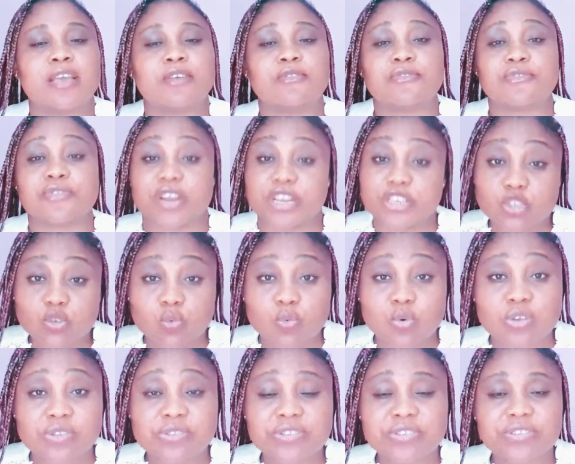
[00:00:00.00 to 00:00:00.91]
fresh
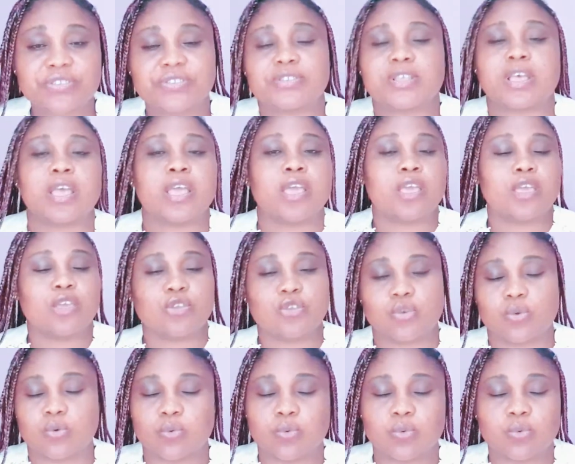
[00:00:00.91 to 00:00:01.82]
ones,
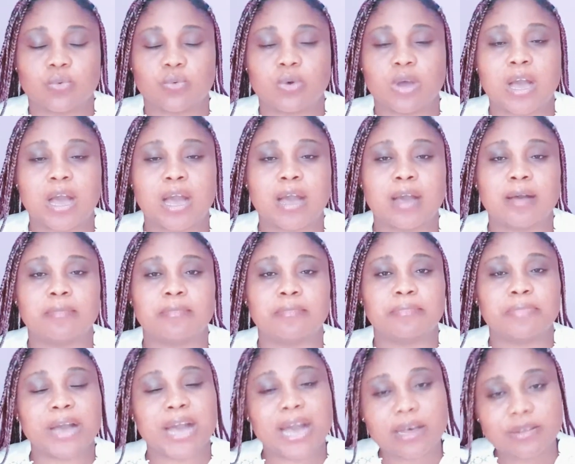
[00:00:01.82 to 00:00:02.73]
you
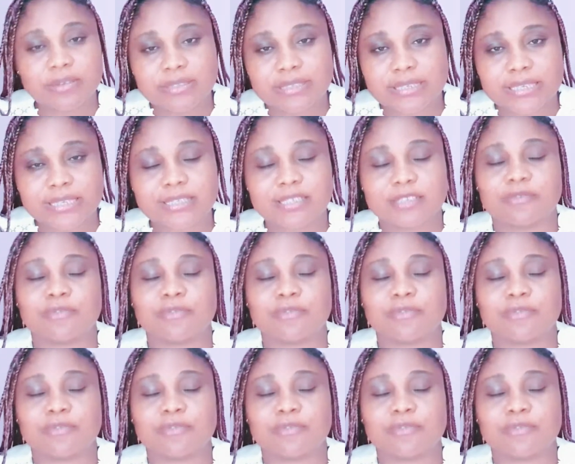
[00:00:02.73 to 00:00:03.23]
pound it.